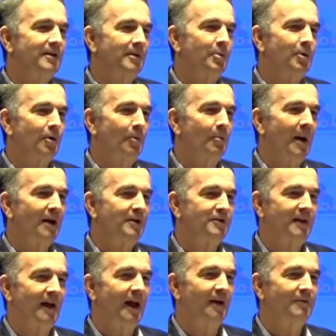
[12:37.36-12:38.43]
let
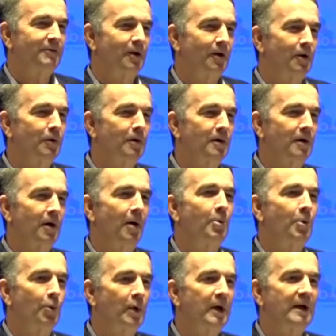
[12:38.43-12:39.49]
someone on my staff
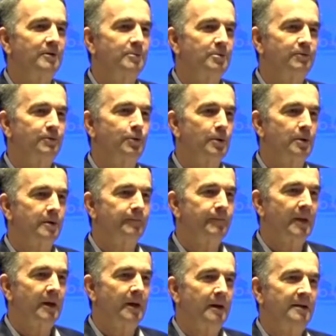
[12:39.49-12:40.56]
know a couple weeks
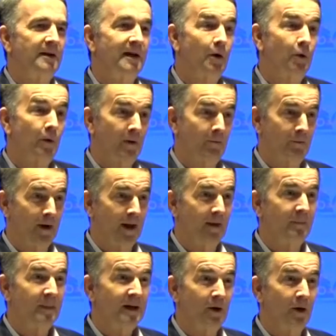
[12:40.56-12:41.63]
before. They
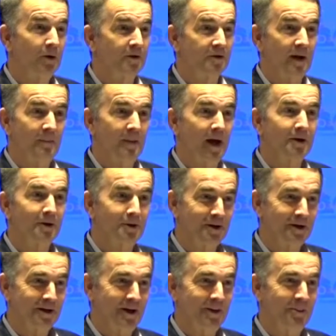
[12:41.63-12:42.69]
don't ever let me know because
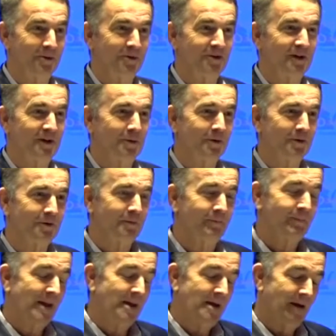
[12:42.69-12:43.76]
I'm not good at keeping
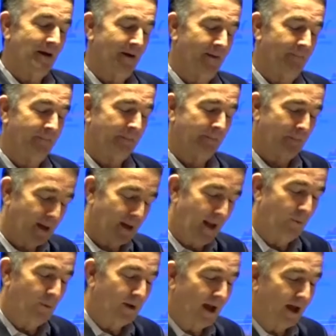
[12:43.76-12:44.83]
secrets.
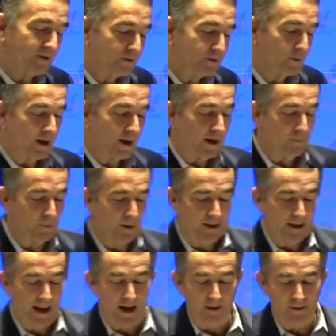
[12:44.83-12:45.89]
But anyway, that's the
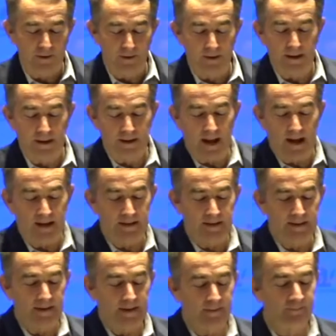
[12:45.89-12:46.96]
way it went down
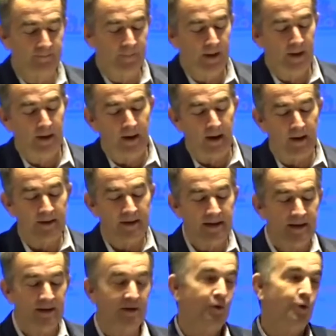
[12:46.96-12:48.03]
in 19.
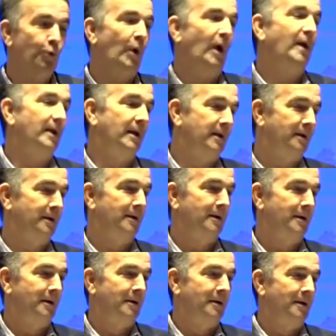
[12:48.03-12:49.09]
And then in
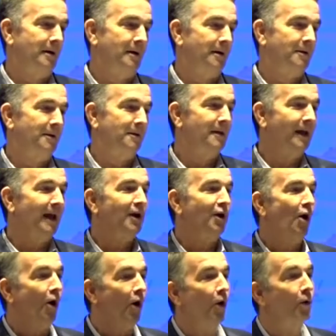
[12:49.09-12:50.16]
20,
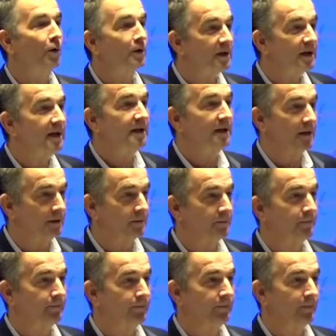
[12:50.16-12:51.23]
they called
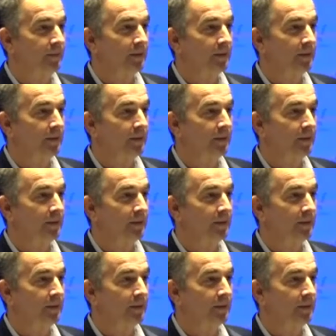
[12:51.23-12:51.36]
again